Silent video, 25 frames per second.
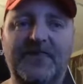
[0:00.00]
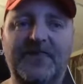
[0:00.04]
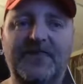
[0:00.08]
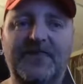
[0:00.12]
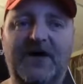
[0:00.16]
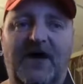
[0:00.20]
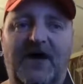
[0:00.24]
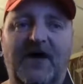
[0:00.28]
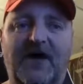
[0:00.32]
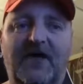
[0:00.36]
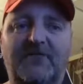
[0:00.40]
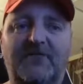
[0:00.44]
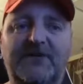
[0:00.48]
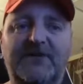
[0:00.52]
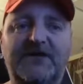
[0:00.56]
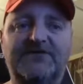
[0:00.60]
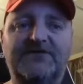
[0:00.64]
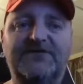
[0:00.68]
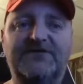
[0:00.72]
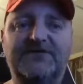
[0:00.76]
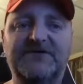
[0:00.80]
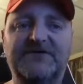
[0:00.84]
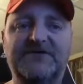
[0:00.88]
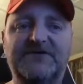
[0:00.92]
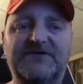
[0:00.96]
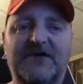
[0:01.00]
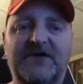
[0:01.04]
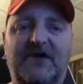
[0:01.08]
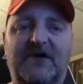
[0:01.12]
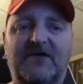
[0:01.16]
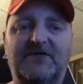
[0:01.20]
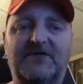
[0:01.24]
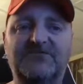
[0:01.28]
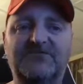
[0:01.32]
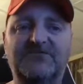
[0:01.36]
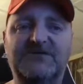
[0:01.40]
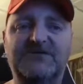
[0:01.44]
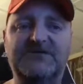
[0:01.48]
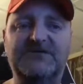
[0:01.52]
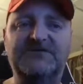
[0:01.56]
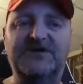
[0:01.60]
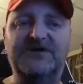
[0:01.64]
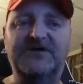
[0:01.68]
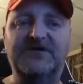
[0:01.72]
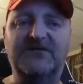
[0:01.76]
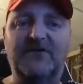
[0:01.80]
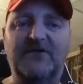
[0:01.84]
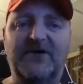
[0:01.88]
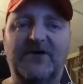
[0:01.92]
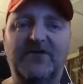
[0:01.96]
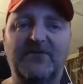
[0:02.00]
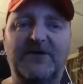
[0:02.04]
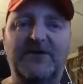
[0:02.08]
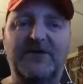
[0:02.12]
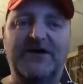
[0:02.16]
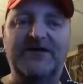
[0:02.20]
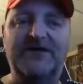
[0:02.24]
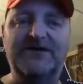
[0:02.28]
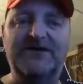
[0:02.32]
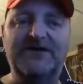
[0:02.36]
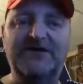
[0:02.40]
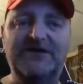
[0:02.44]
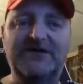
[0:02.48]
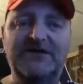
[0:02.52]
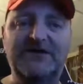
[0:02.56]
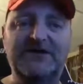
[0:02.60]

I'll make sure to tell him, TJ the Weatherman,